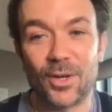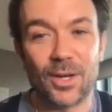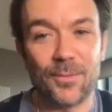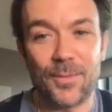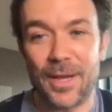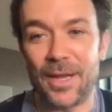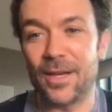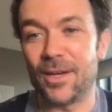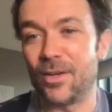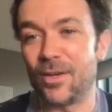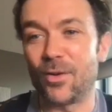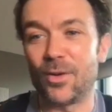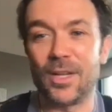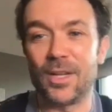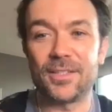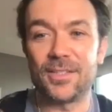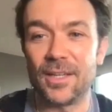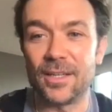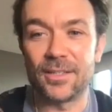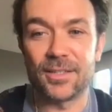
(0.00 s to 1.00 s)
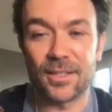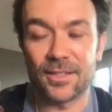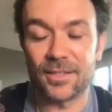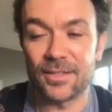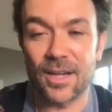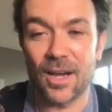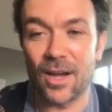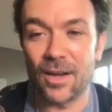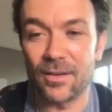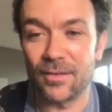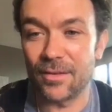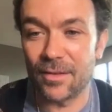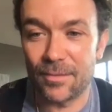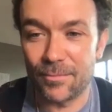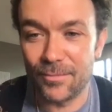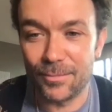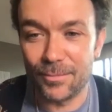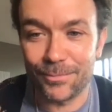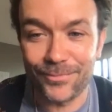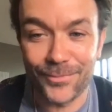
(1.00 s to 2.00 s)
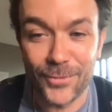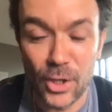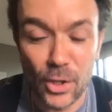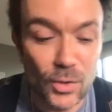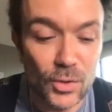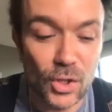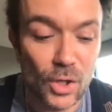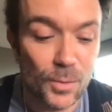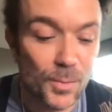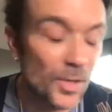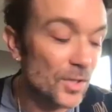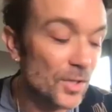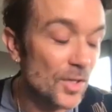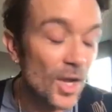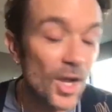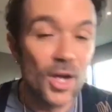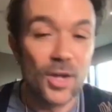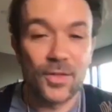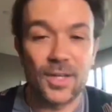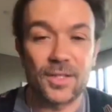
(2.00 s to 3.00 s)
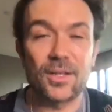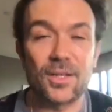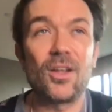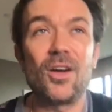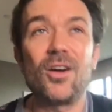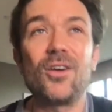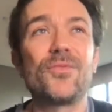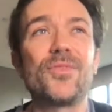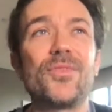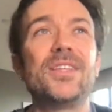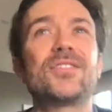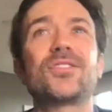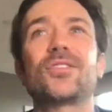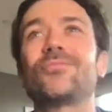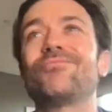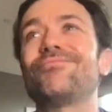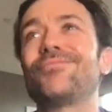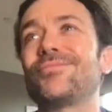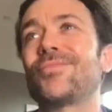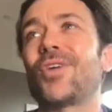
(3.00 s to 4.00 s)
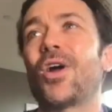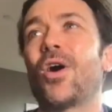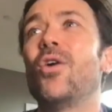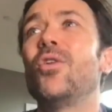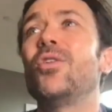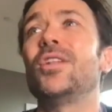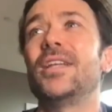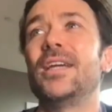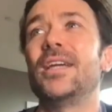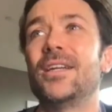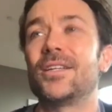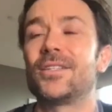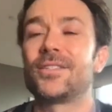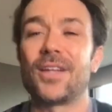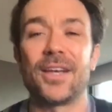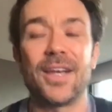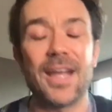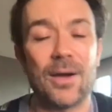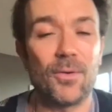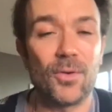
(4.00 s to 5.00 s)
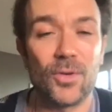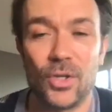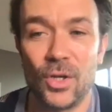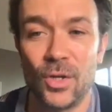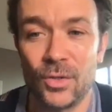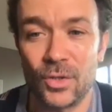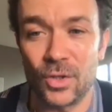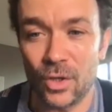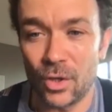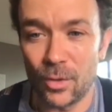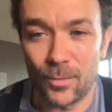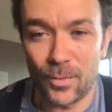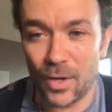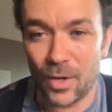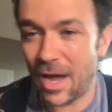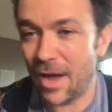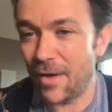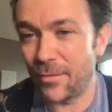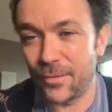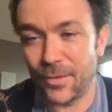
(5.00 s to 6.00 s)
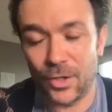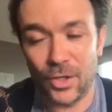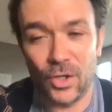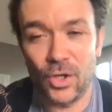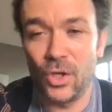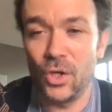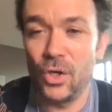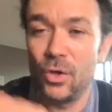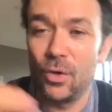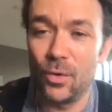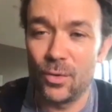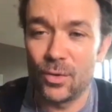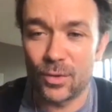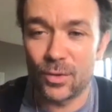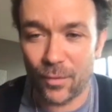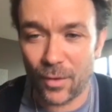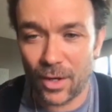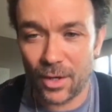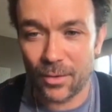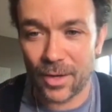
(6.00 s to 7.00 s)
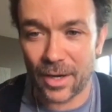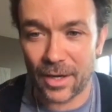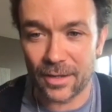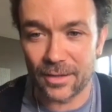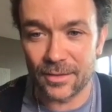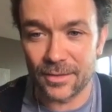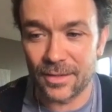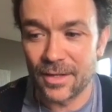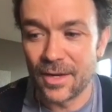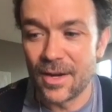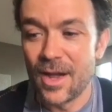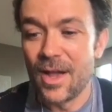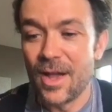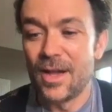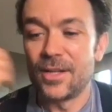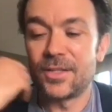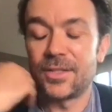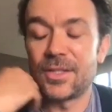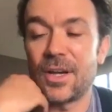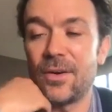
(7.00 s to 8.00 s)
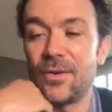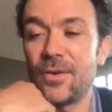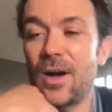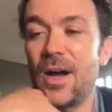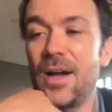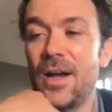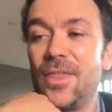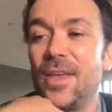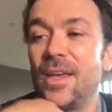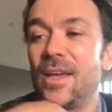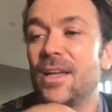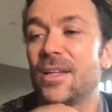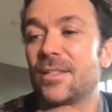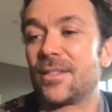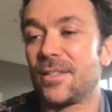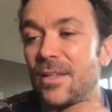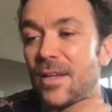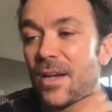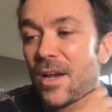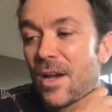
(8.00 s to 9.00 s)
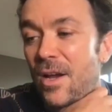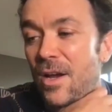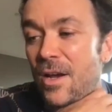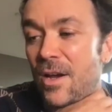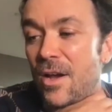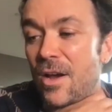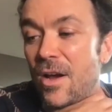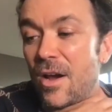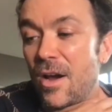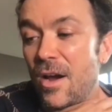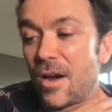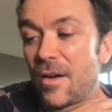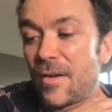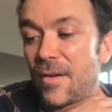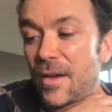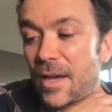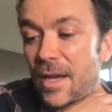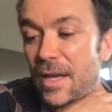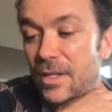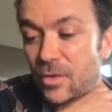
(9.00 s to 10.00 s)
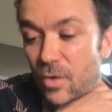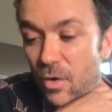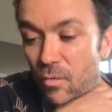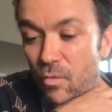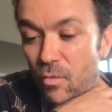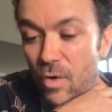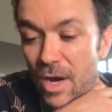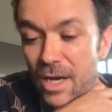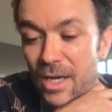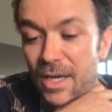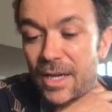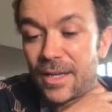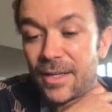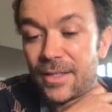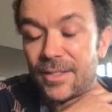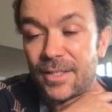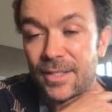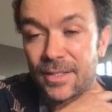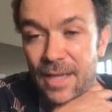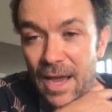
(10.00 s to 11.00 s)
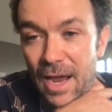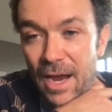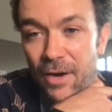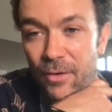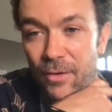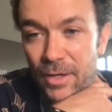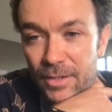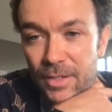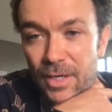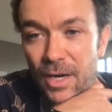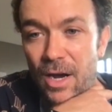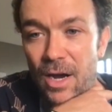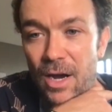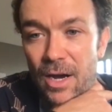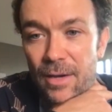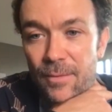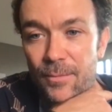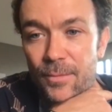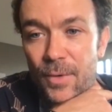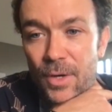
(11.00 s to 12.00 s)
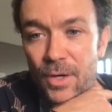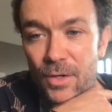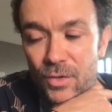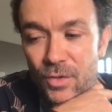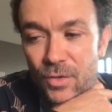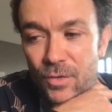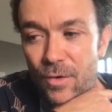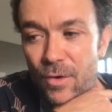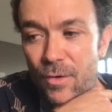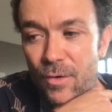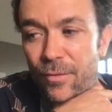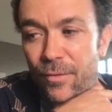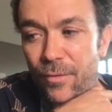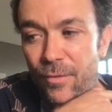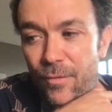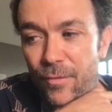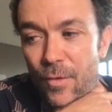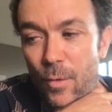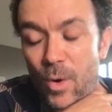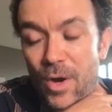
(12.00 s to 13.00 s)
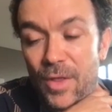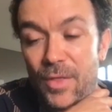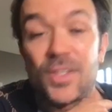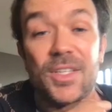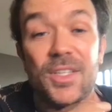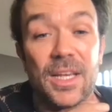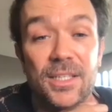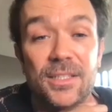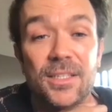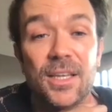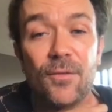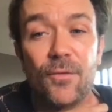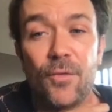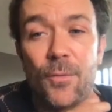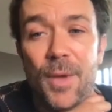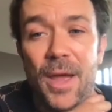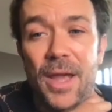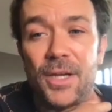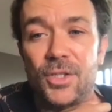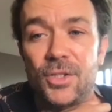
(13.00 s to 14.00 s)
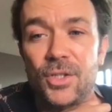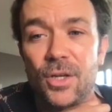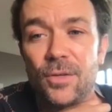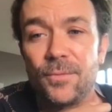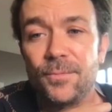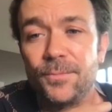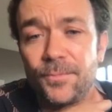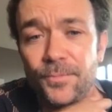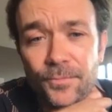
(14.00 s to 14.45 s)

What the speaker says: I mean? Listening to certain YouTubers. There's a lot of these cult leaders are now on YouTube that have huge followings. So I think it's a really scary time with disinformation,